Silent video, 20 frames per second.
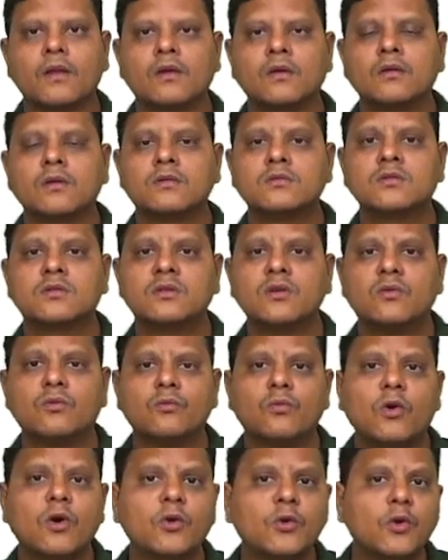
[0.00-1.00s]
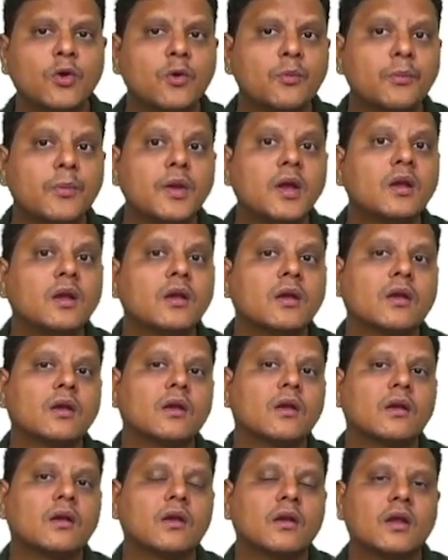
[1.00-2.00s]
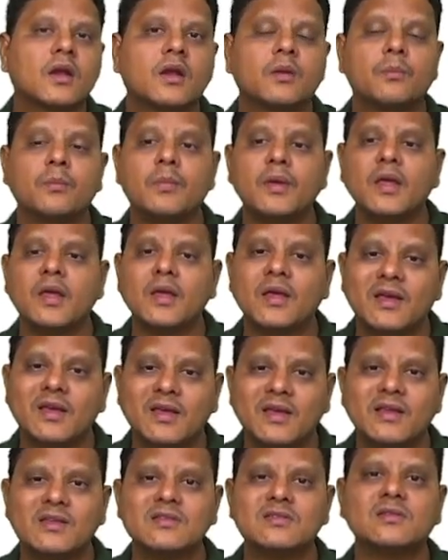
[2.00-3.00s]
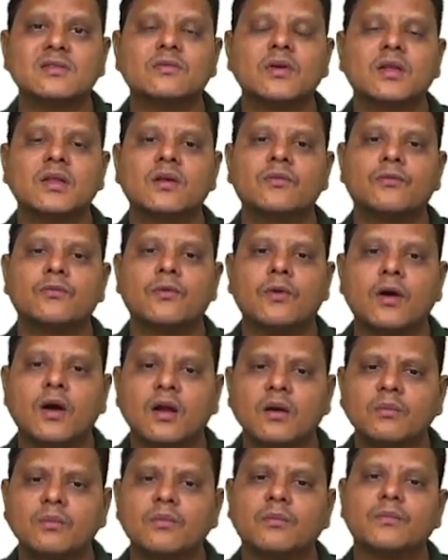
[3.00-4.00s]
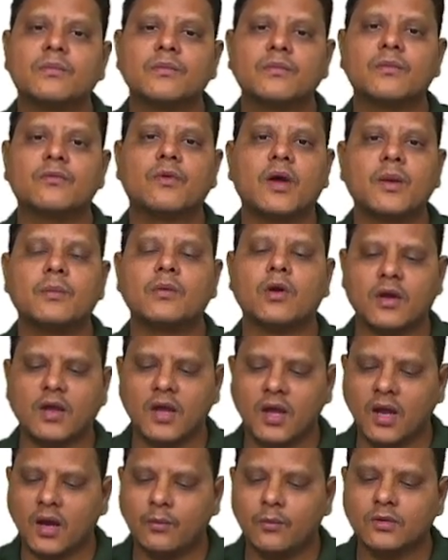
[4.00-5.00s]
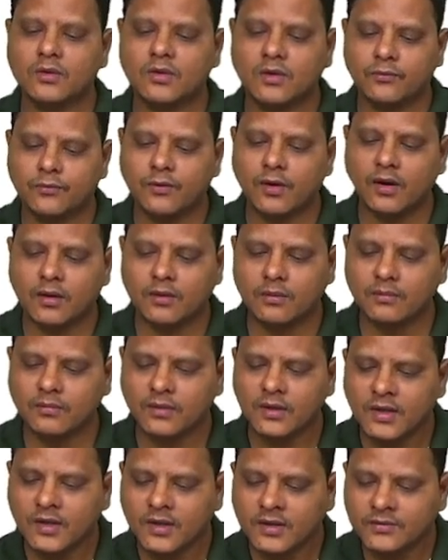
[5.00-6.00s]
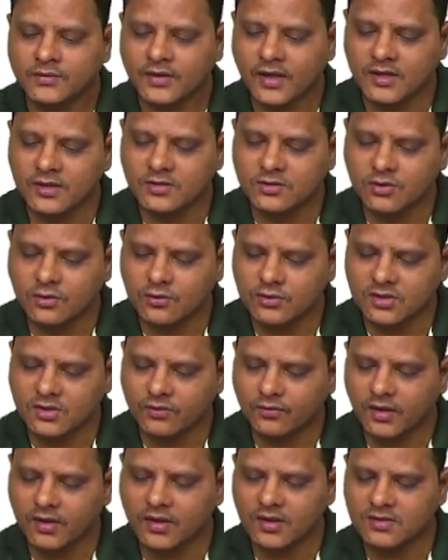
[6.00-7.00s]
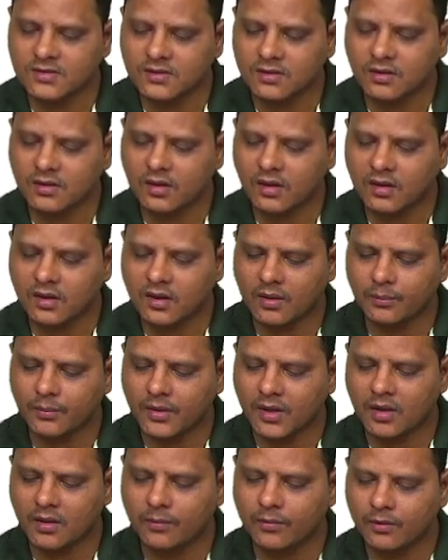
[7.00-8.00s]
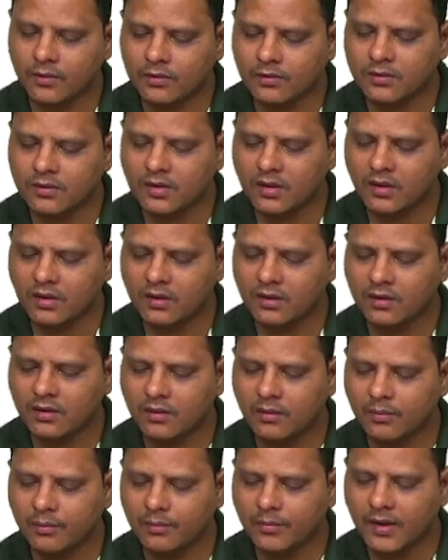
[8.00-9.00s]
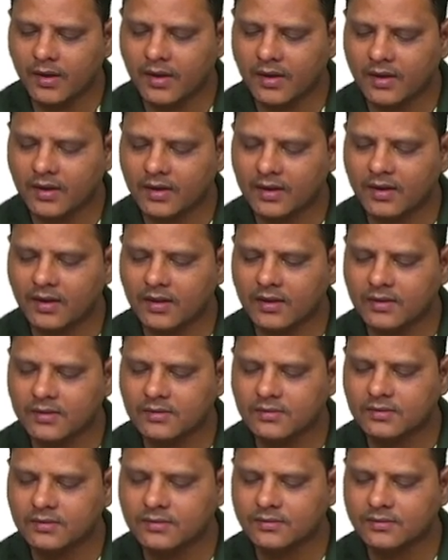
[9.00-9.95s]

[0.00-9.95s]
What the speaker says: So what do you mean? It means when the firm, when I am talking about the firm, SQC1 is not applicable to the partners